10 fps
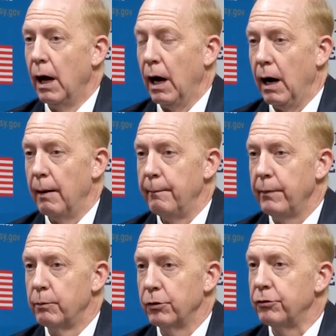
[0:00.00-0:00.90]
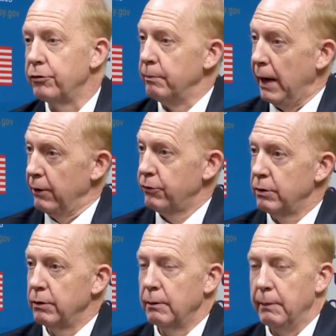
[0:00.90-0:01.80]
Mauritius
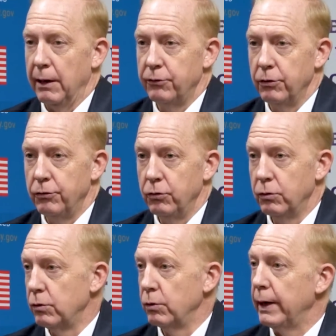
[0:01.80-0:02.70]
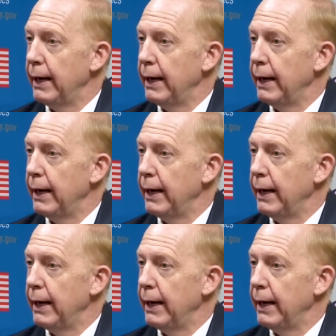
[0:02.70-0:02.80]
Ambassador Jugru,